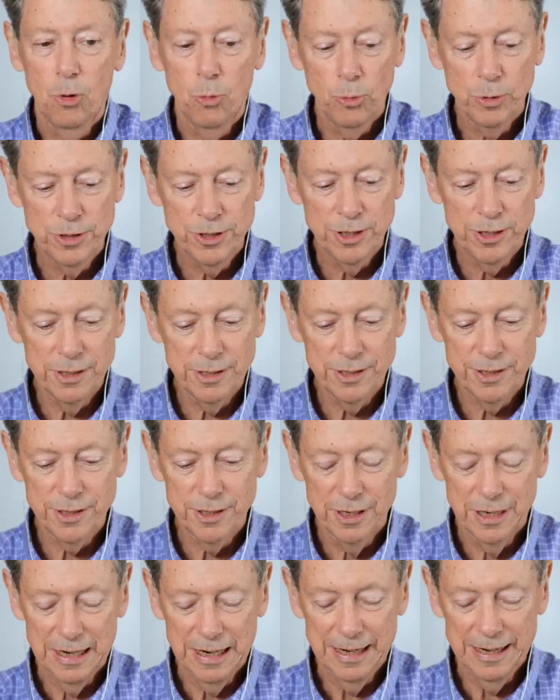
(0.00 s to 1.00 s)
which is
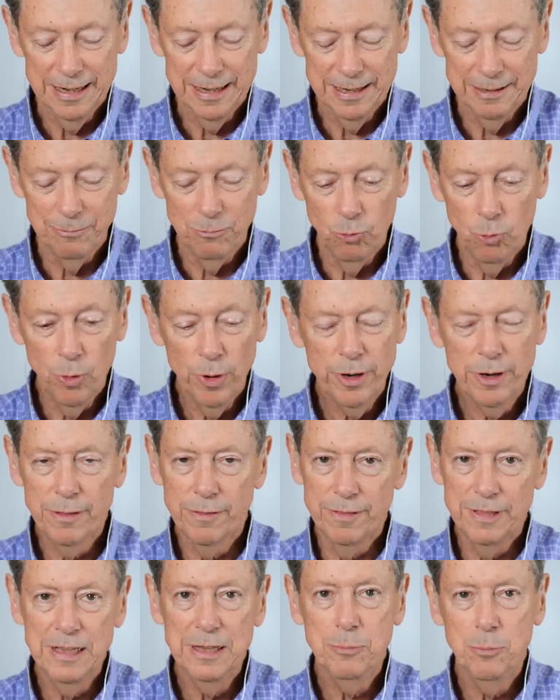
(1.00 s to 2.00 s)
uh, one
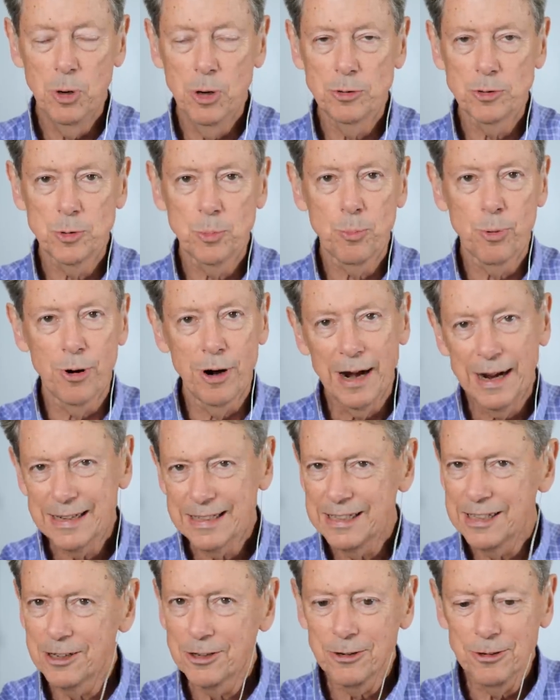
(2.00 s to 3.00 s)
of the most
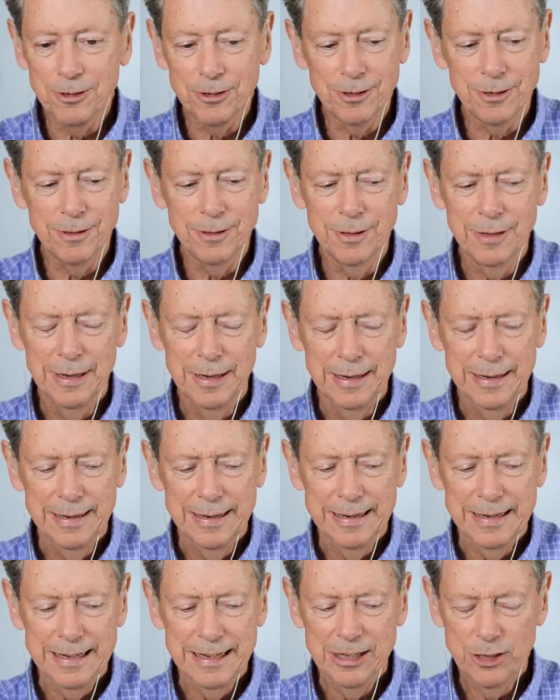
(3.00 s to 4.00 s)
practical,
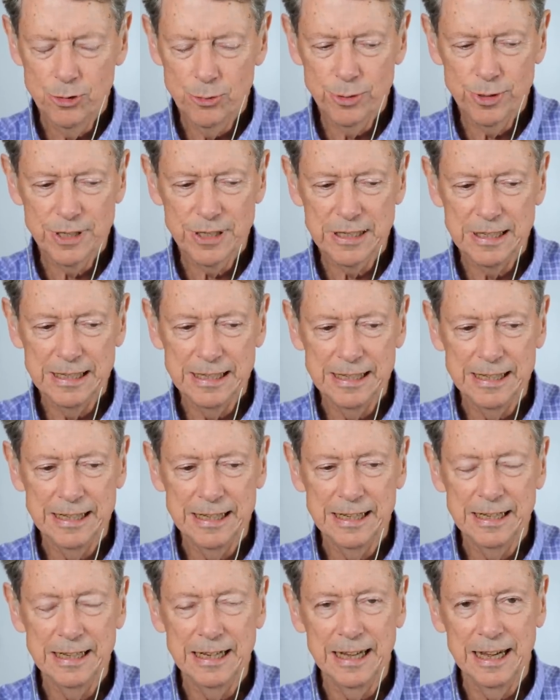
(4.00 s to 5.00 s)

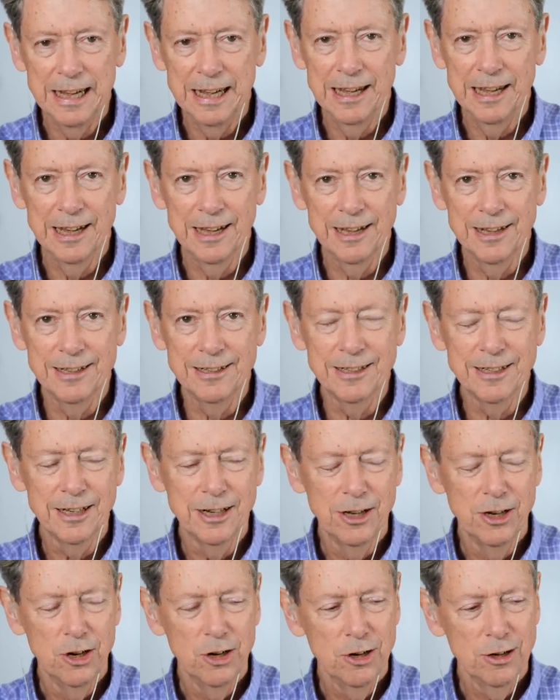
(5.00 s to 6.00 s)
interesting, and
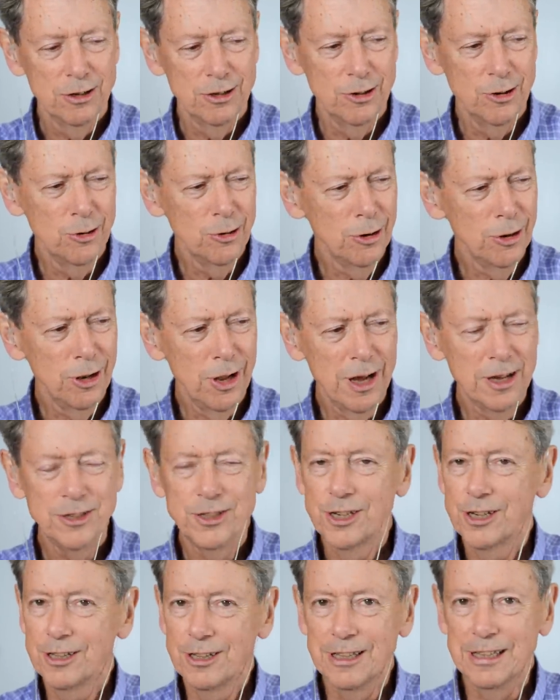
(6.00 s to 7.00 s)

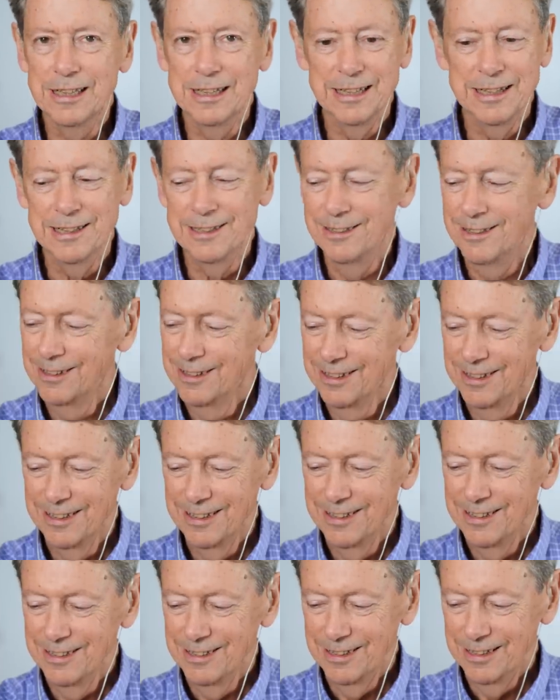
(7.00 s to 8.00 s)
neurologically
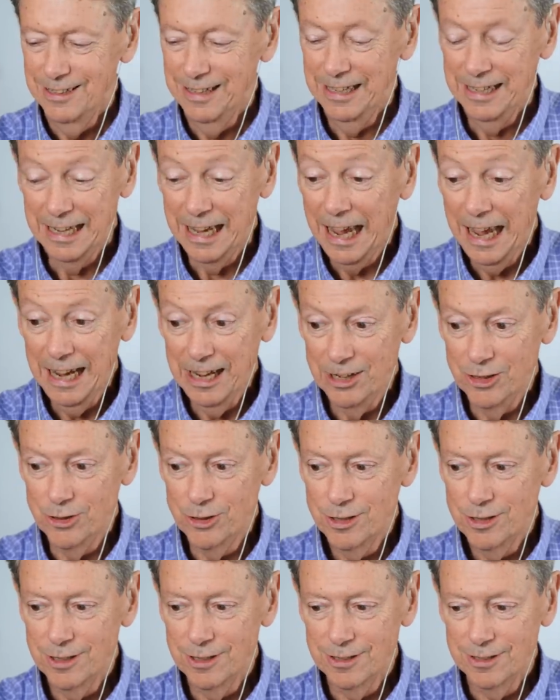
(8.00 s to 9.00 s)

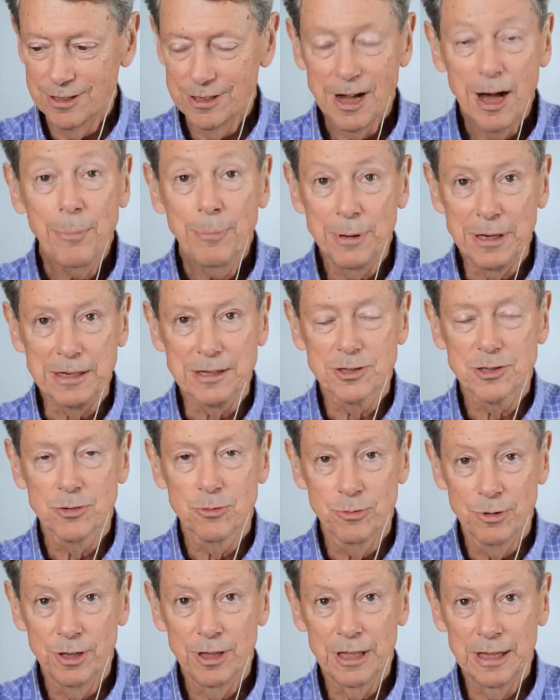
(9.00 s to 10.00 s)
engaged topics,
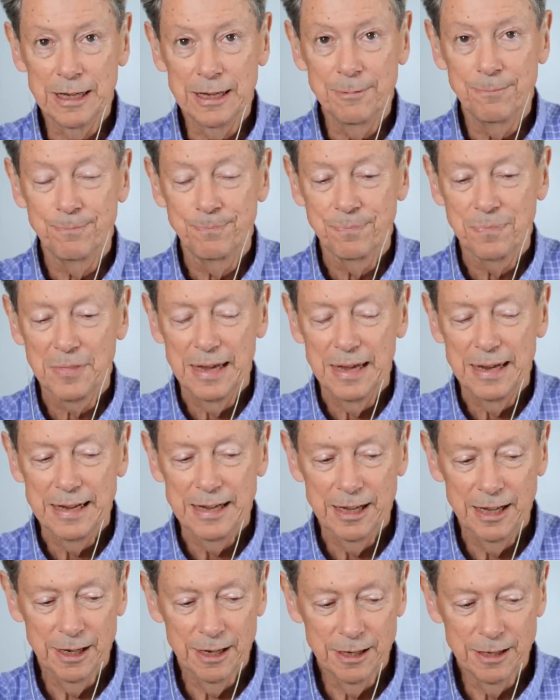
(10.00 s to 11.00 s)
really,
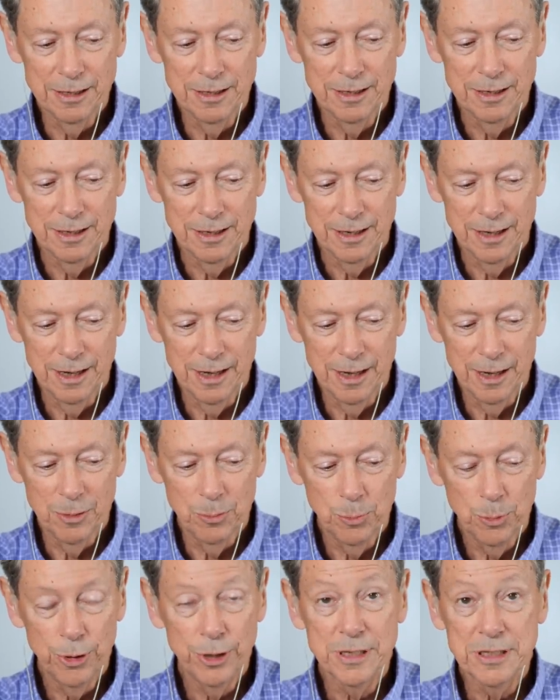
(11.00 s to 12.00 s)
in uh,
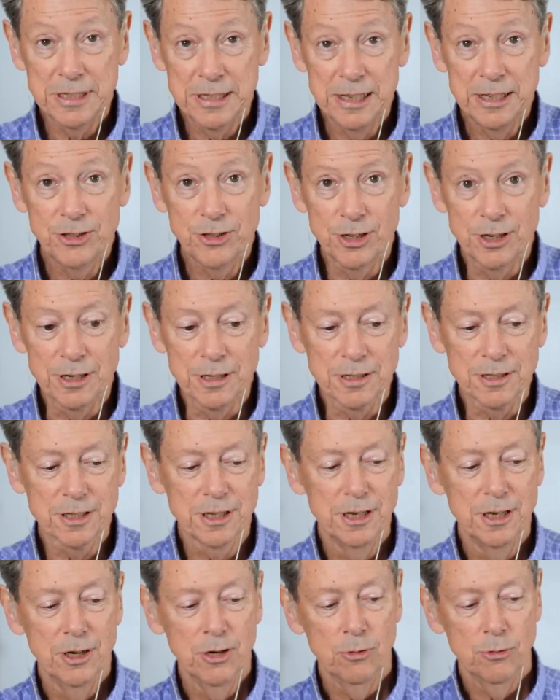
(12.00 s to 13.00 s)
Buddhist teachings,
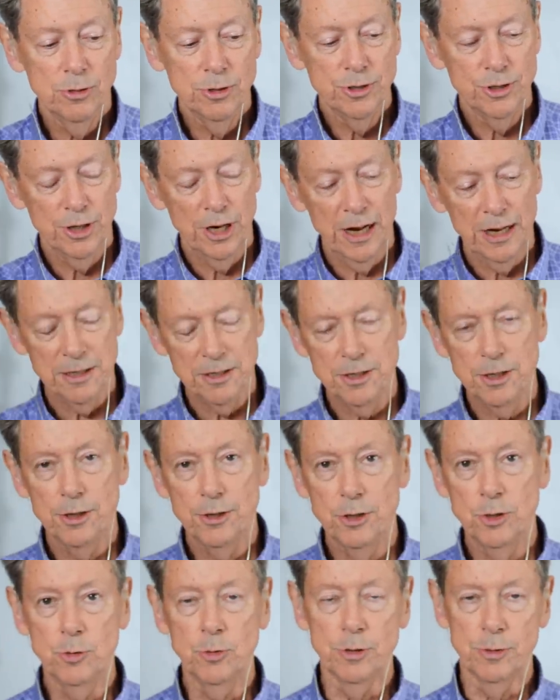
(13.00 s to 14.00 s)
which has to
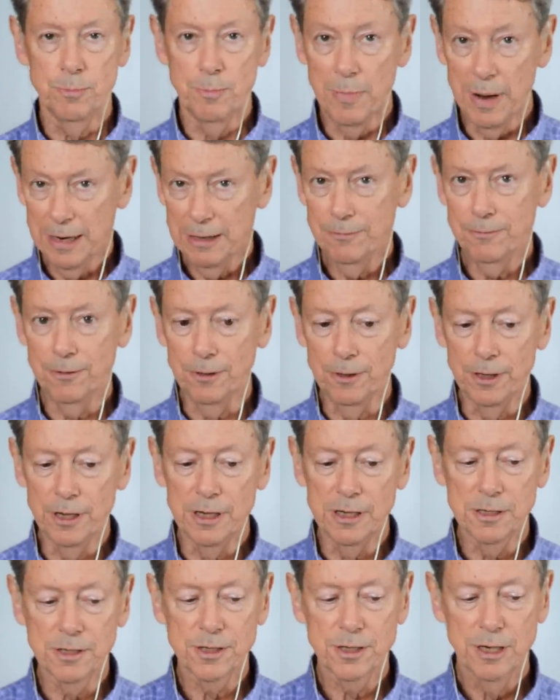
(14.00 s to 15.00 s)
do with
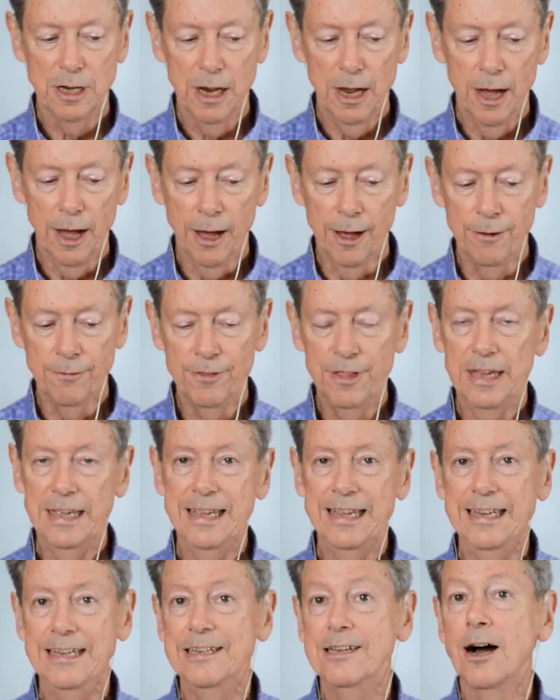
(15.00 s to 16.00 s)
mindfulness of the
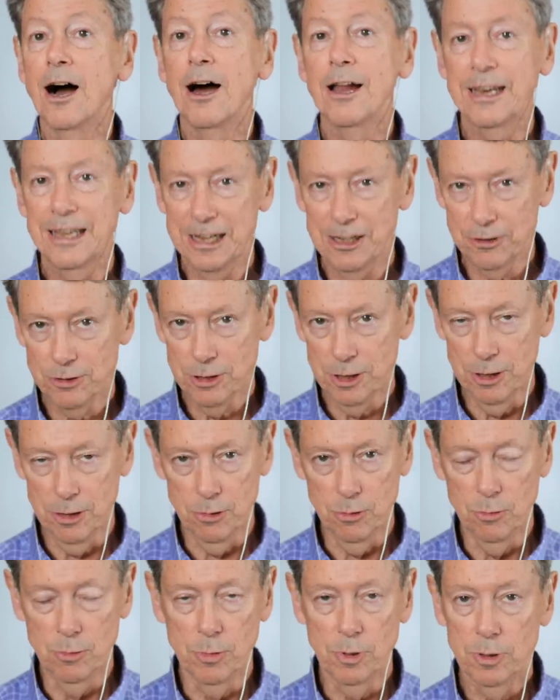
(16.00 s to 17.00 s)
hedonic
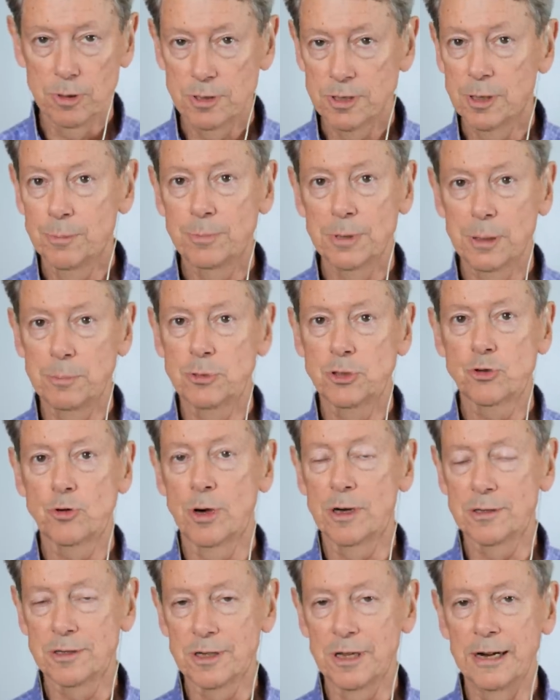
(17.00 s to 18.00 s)
tone, sometimes
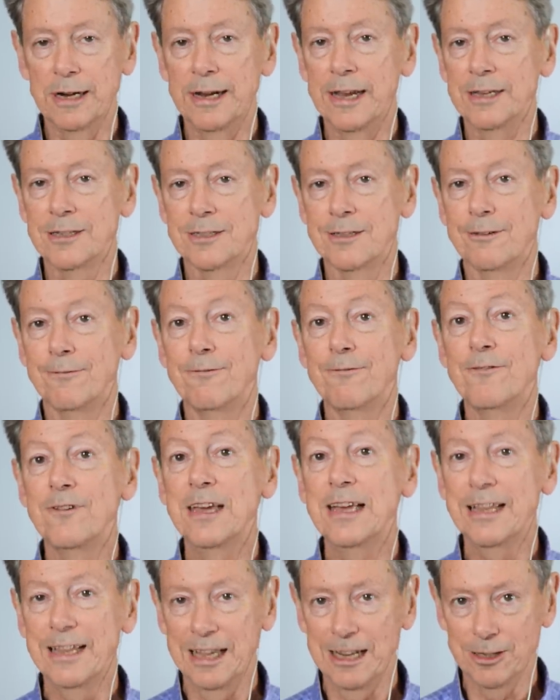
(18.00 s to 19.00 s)
translated as the
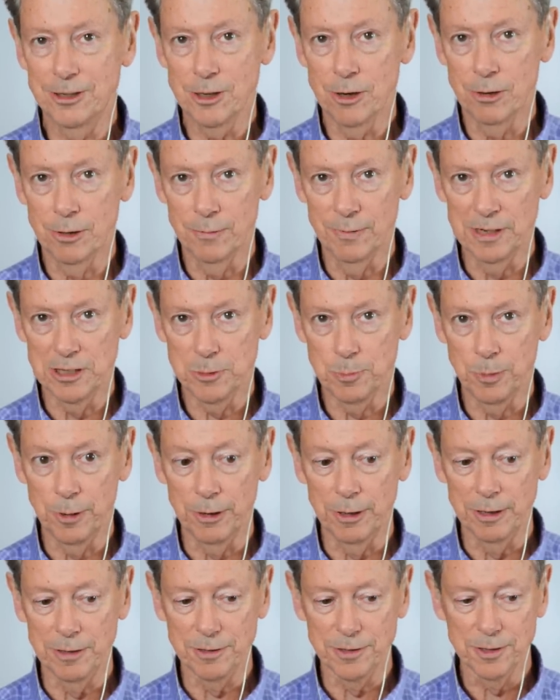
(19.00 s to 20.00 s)
feeling tone of
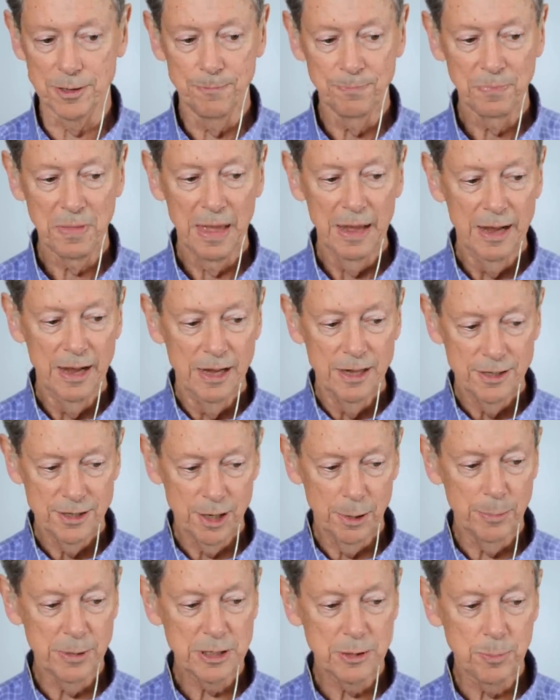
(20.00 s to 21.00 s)
experience.
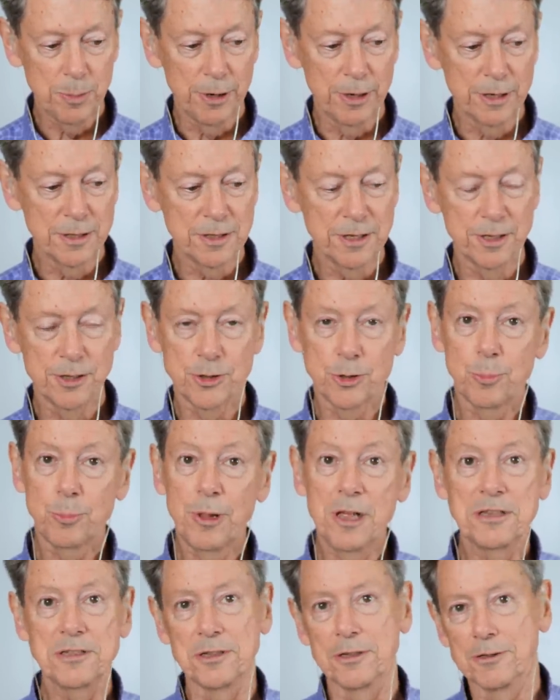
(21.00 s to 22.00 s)
Some experiences are
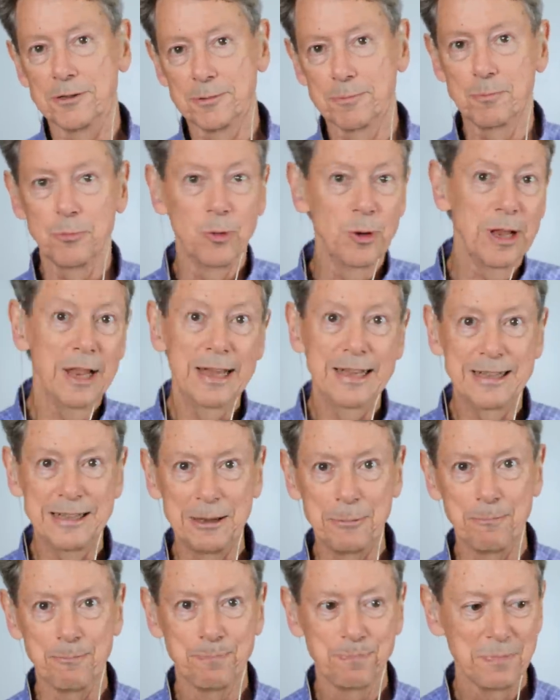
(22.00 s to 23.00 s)
pleasant, we like
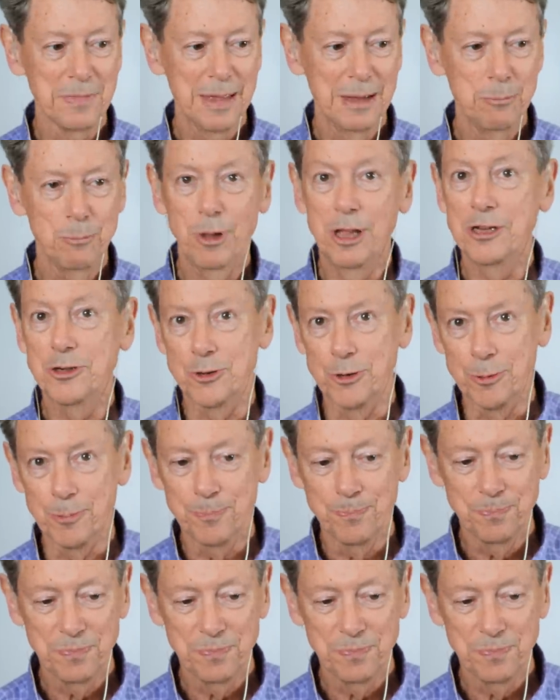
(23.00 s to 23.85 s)
them, pleasure.